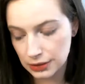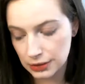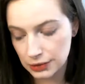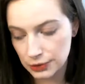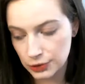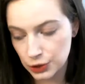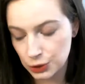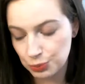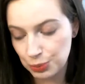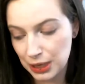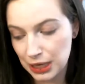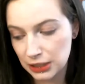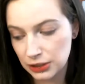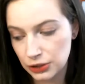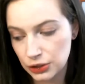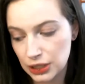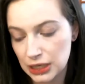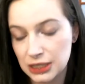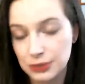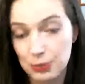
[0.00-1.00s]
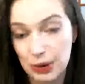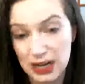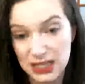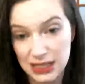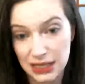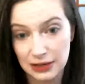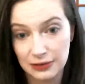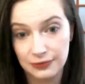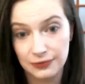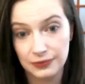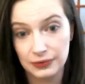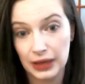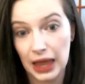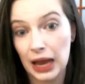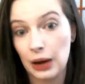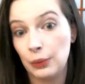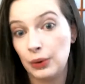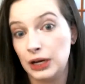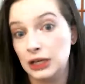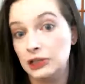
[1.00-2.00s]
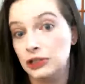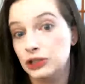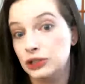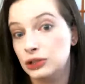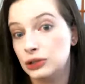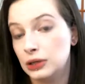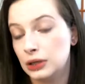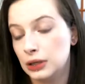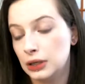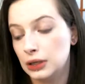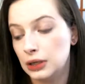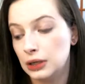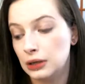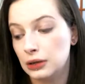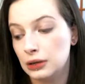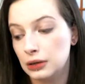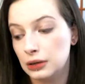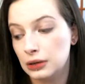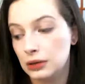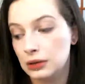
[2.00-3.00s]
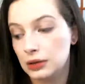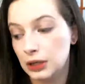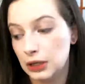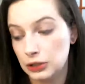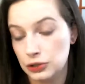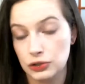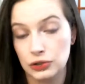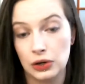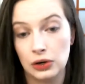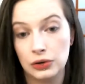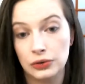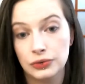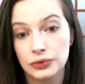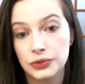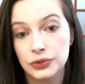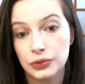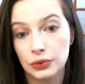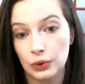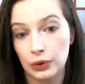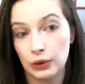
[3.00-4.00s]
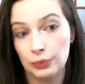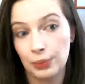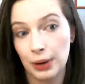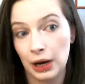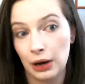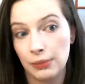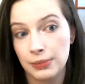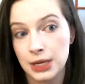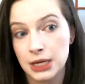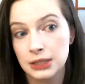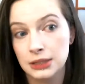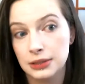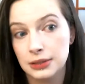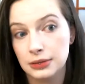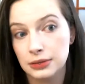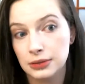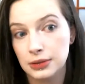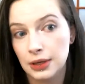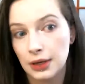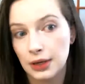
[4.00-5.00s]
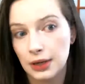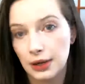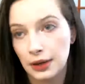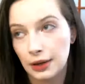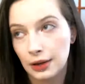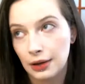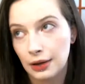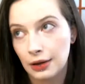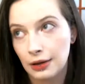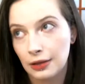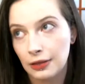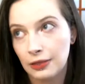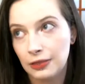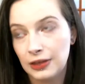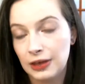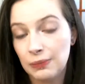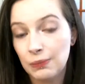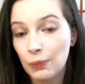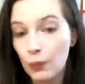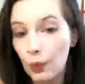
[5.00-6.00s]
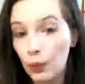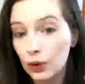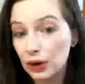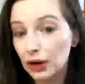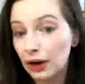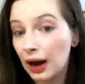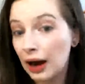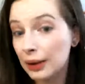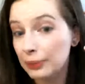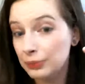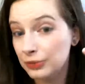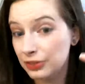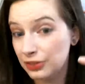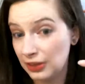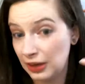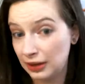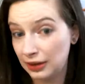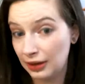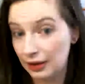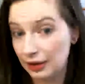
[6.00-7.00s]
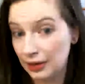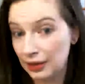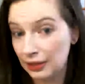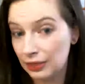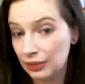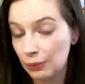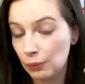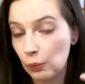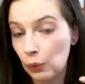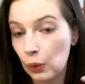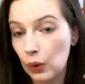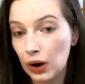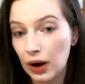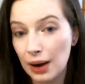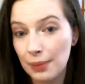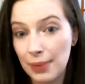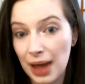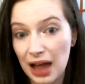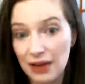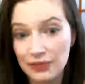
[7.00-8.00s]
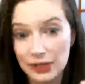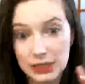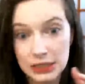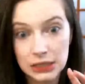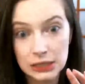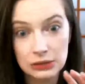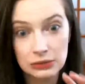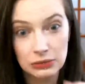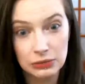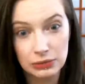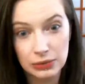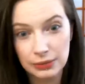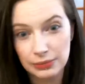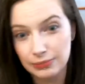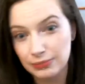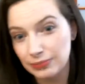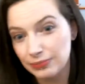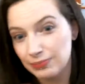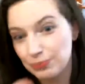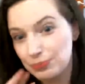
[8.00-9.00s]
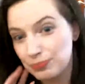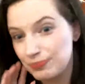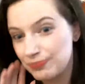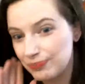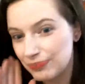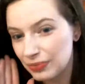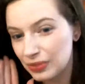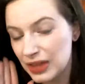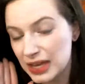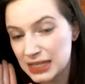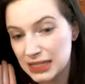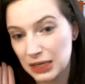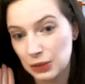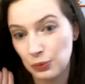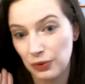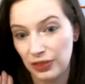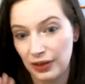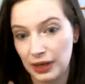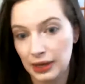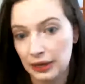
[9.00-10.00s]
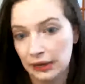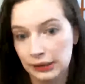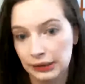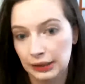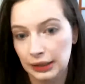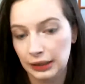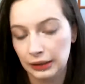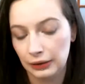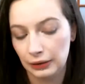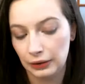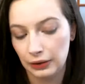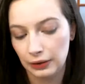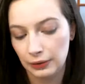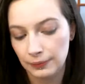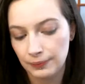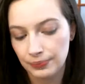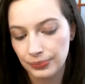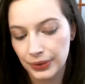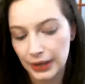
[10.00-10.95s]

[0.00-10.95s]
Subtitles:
speech, expressive language concerns or impairments, the more I'm thinking, the more I'm having to listen with a keen ear.